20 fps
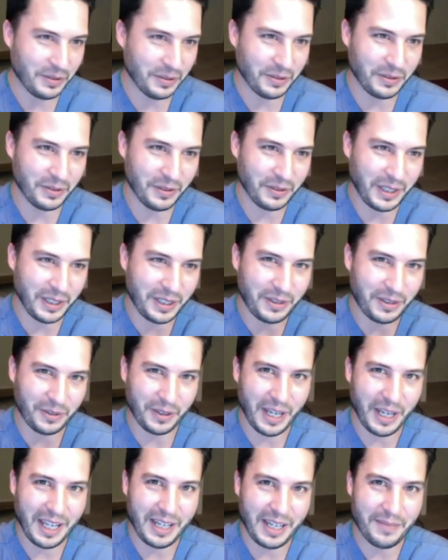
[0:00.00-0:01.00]

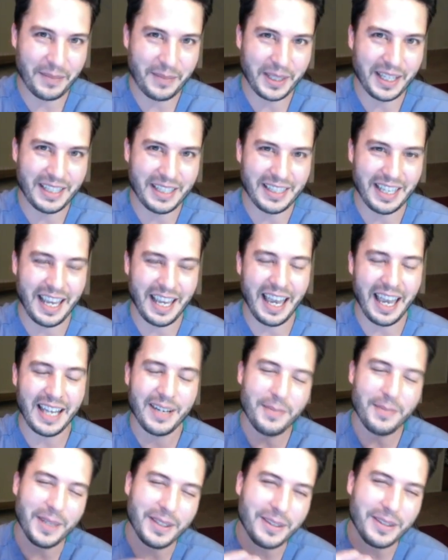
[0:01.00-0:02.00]
recreate it because it had
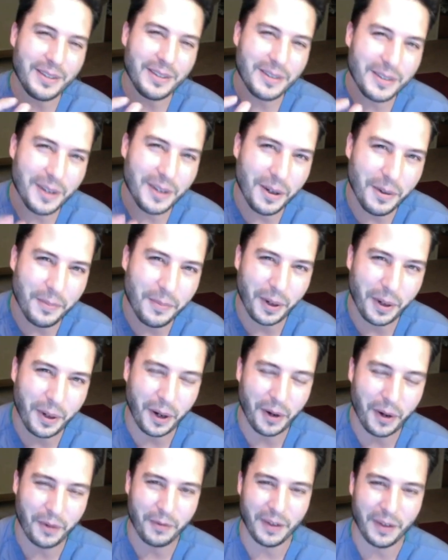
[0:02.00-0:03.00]
to be so
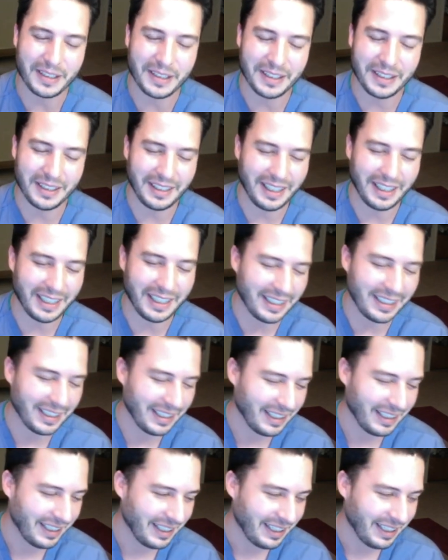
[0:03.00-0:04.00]
perfect. Like,
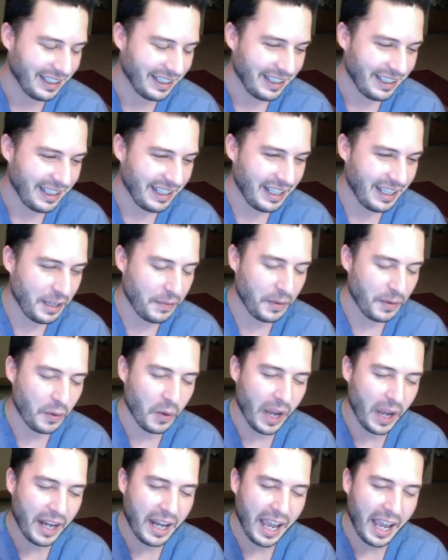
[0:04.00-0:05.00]

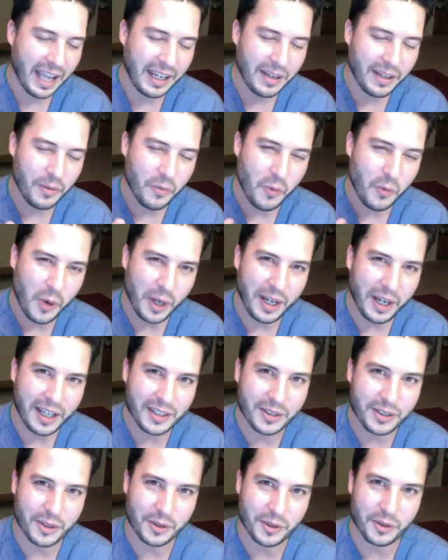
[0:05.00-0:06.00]
and adding one
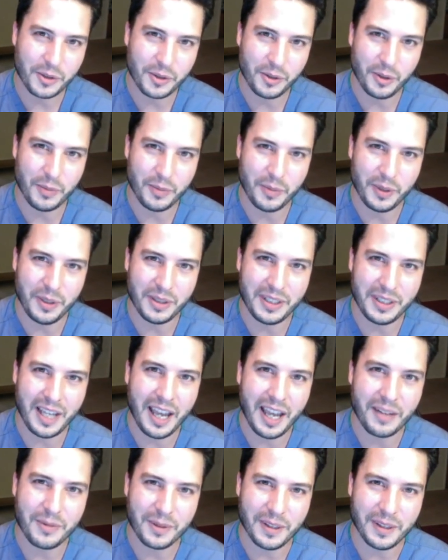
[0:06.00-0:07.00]
extra troop when you
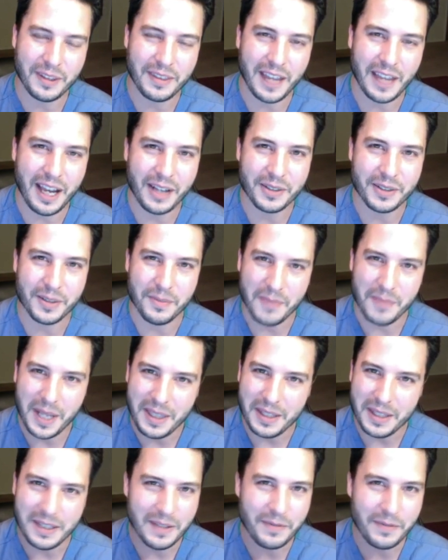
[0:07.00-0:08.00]
attacked with 1,000
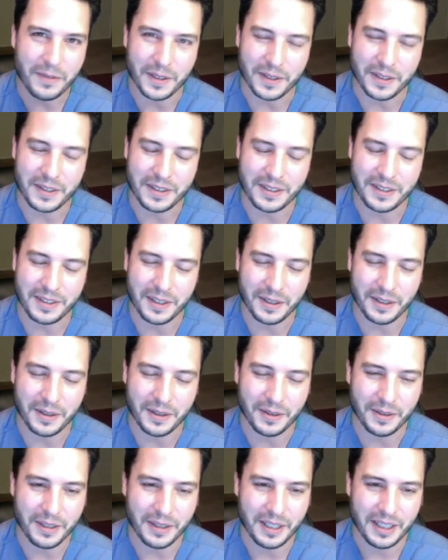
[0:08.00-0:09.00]
made the difference.
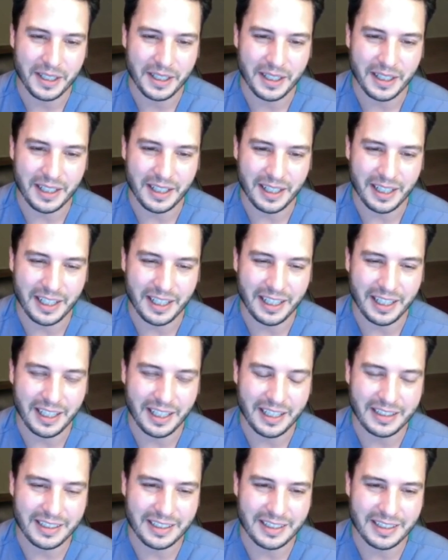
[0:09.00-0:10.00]
So
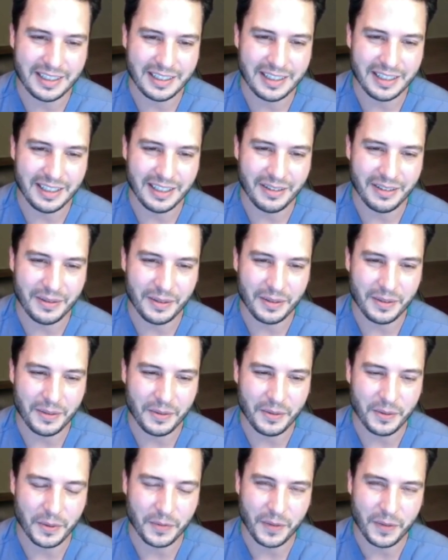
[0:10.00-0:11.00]
it
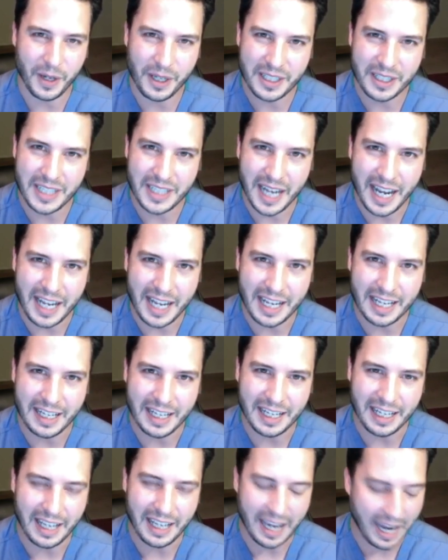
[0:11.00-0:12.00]
was very tight,
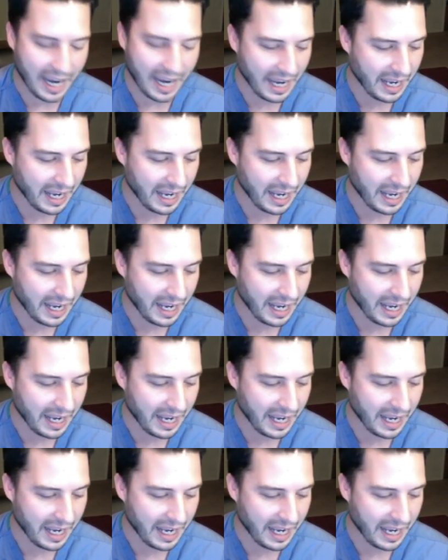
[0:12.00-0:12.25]
and I